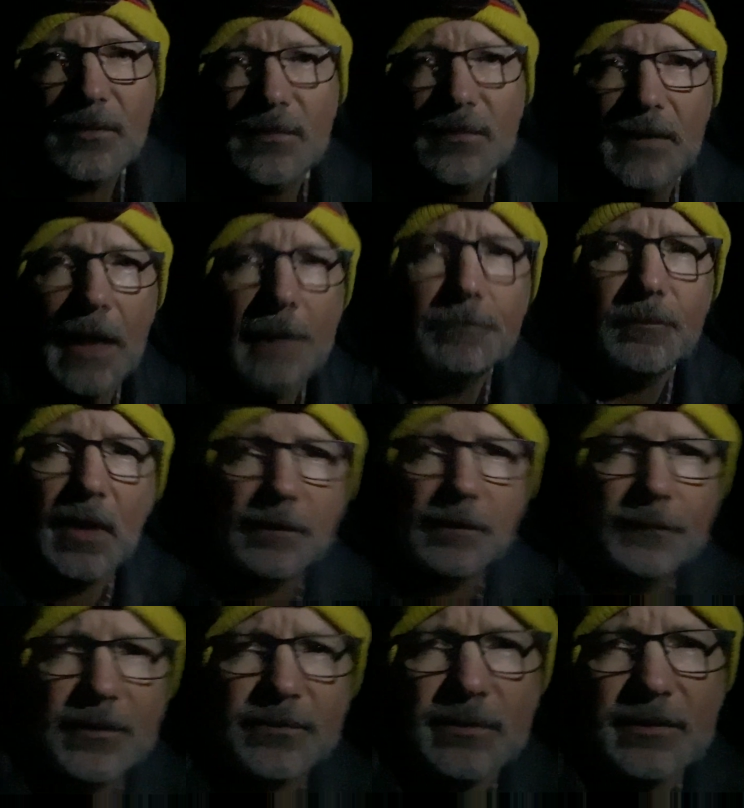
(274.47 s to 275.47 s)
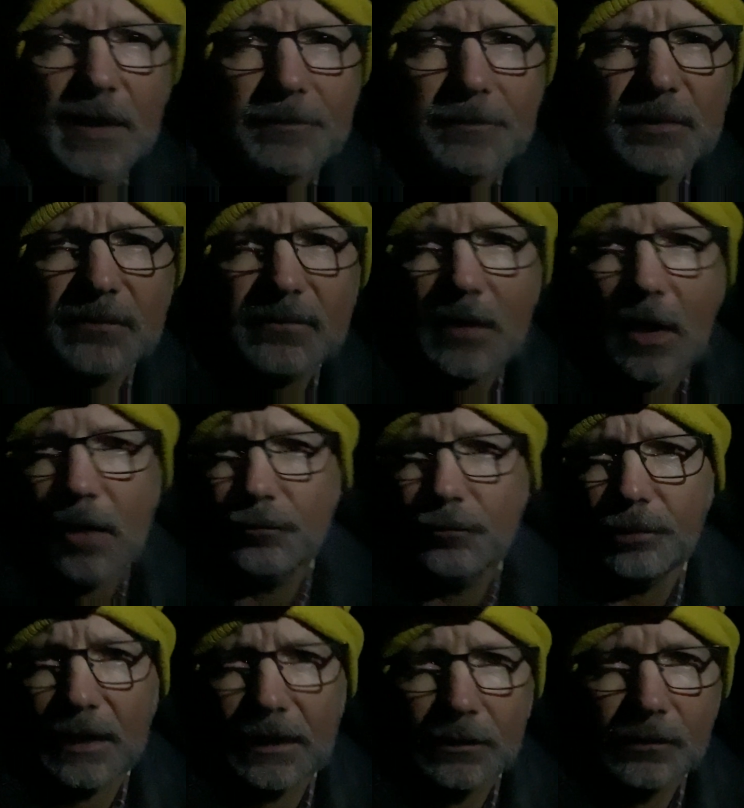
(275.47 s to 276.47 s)
attempt at star
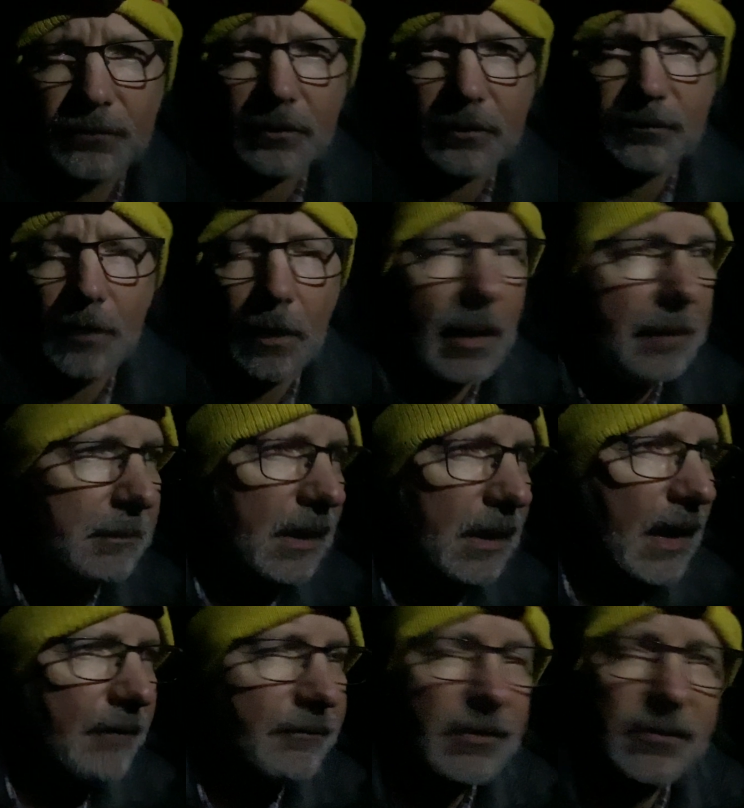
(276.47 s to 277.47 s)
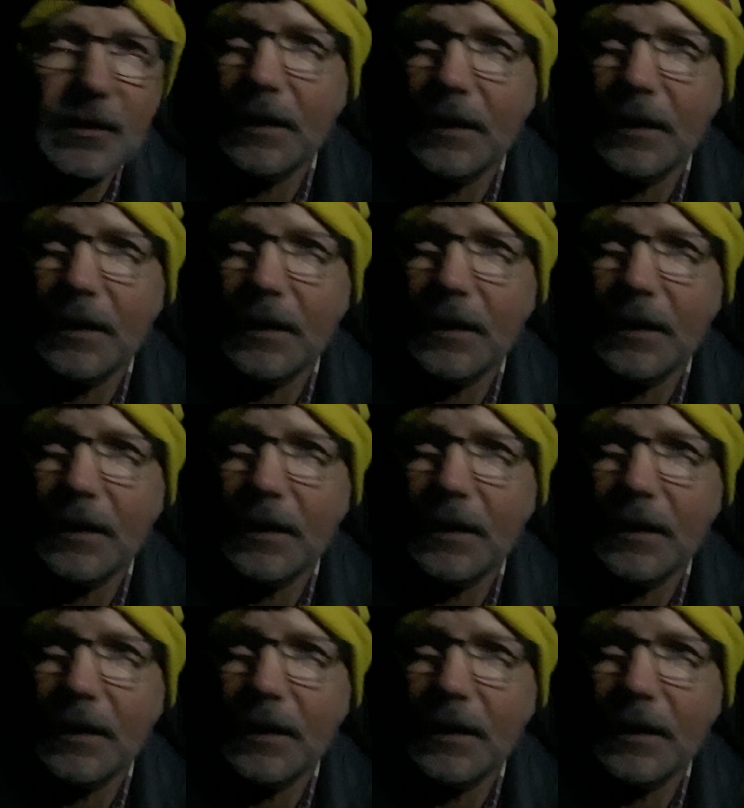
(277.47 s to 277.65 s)
trails. So I'm going to have to set the